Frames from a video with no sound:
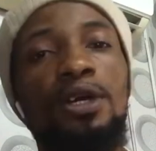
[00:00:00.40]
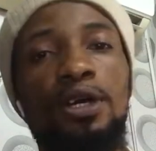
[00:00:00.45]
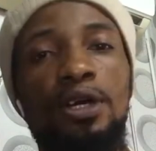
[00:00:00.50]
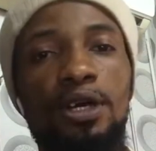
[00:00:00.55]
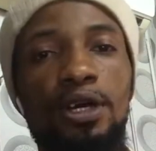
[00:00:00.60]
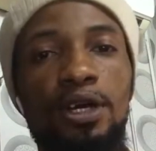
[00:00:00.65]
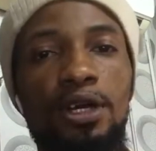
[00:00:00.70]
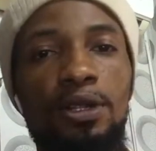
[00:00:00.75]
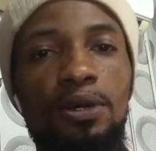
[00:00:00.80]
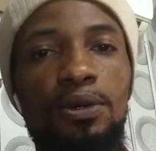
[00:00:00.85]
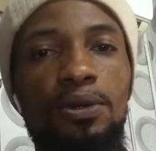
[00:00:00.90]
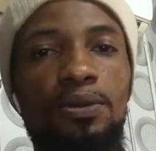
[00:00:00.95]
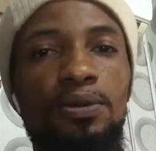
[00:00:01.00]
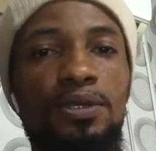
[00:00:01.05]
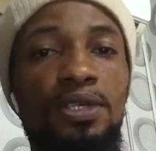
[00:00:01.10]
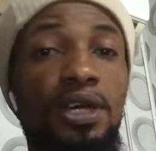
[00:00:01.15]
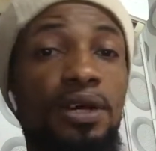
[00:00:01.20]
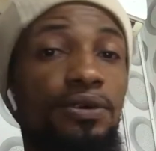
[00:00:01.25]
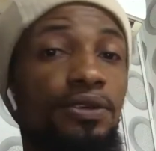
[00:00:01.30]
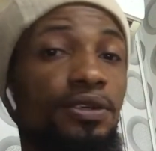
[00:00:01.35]
Hello,
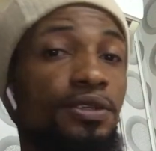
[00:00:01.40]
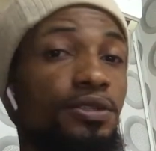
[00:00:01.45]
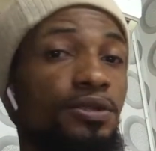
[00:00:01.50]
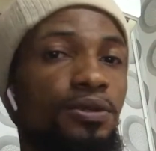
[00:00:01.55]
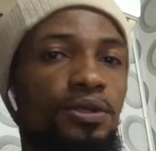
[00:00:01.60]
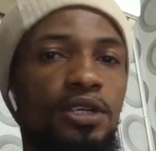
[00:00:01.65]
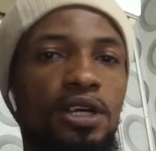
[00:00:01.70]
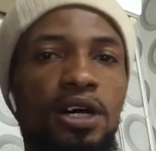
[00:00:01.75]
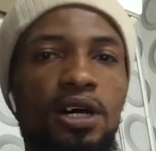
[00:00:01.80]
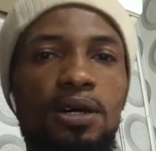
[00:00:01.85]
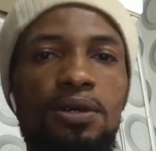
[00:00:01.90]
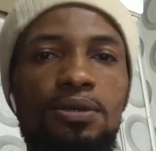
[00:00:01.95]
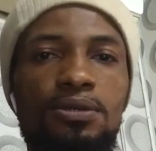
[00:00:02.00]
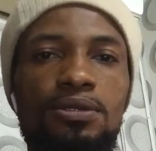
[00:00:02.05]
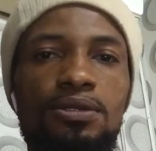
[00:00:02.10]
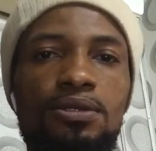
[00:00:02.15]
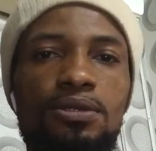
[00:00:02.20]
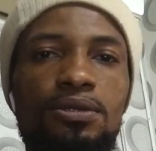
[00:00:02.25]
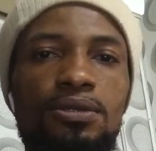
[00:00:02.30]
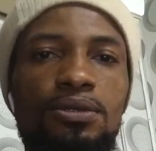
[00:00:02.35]
there is no doubt
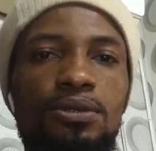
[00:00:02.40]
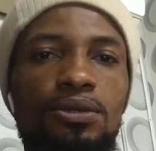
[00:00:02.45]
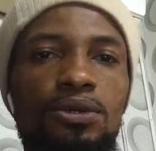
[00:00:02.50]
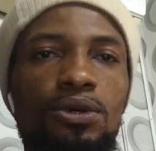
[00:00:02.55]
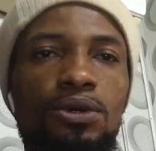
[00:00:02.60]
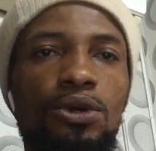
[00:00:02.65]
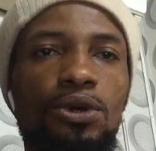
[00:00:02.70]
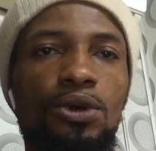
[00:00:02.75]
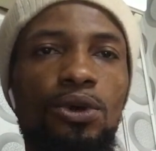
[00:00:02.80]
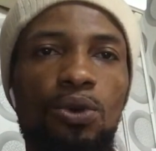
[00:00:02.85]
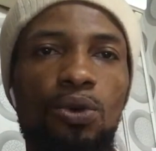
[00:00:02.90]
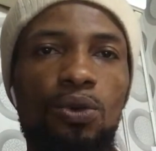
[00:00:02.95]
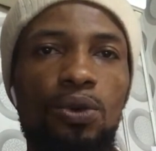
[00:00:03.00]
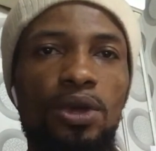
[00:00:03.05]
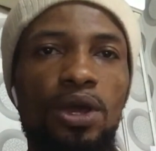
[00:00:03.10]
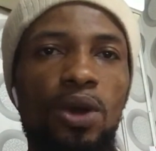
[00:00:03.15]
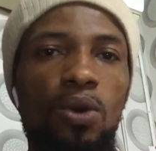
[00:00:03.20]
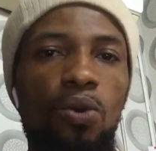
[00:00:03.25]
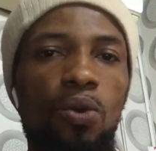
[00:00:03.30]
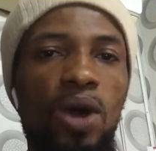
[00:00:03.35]
we
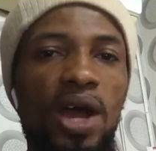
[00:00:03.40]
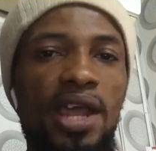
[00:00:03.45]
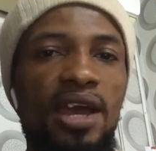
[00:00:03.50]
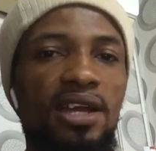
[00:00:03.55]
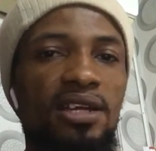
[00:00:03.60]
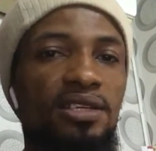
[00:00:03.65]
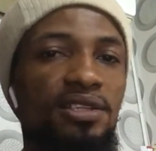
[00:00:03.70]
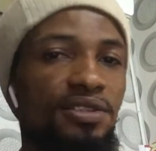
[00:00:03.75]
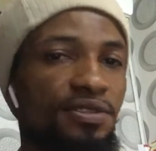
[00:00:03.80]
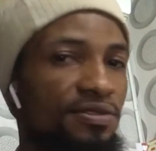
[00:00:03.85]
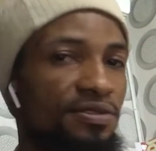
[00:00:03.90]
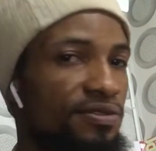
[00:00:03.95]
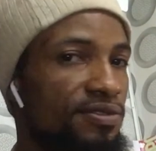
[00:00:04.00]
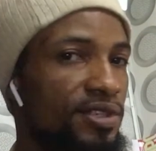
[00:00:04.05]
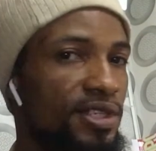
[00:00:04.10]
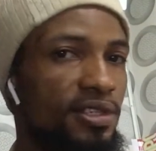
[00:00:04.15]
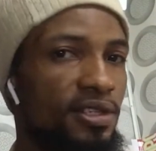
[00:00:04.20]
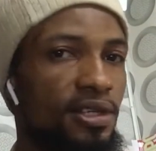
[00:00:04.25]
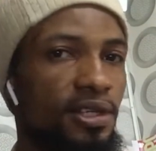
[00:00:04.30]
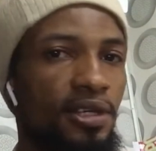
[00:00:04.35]
are wired
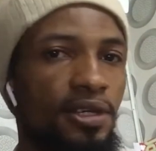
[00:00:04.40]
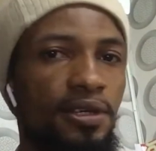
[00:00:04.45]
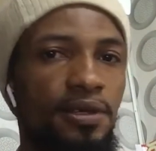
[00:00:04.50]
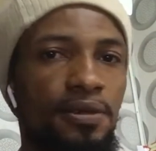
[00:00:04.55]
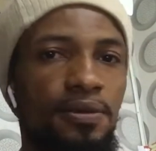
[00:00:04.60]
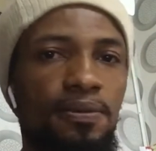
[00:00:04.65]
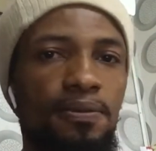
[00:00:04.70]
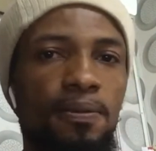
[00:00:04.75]
differently,